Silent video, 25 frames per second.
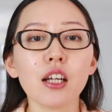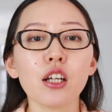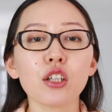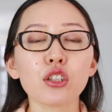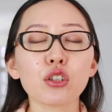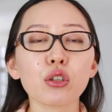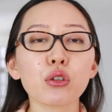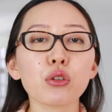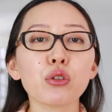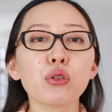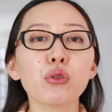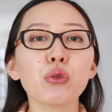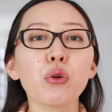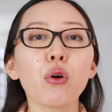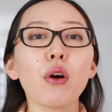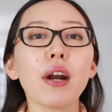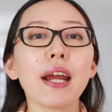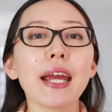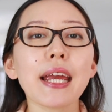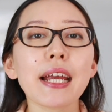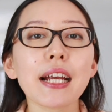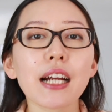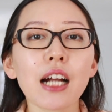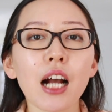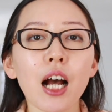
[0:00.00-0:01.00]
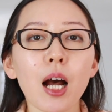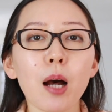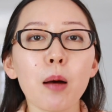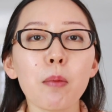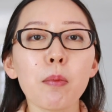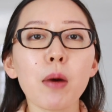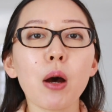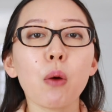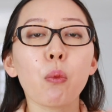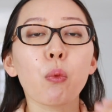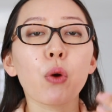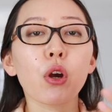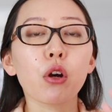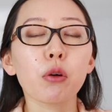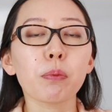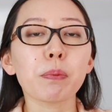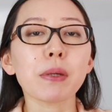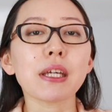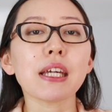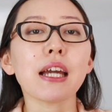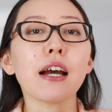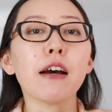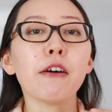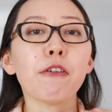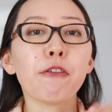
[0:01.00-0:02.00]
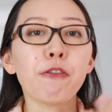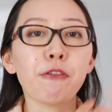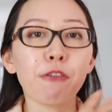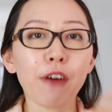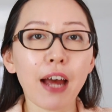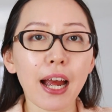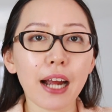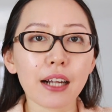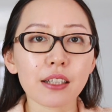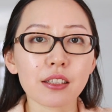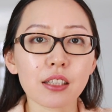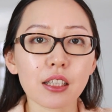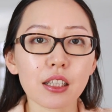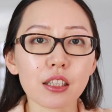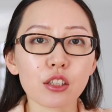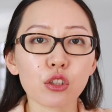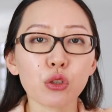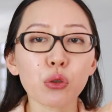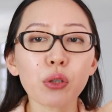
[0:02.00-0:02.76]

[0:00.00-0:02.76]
so your income will be affected.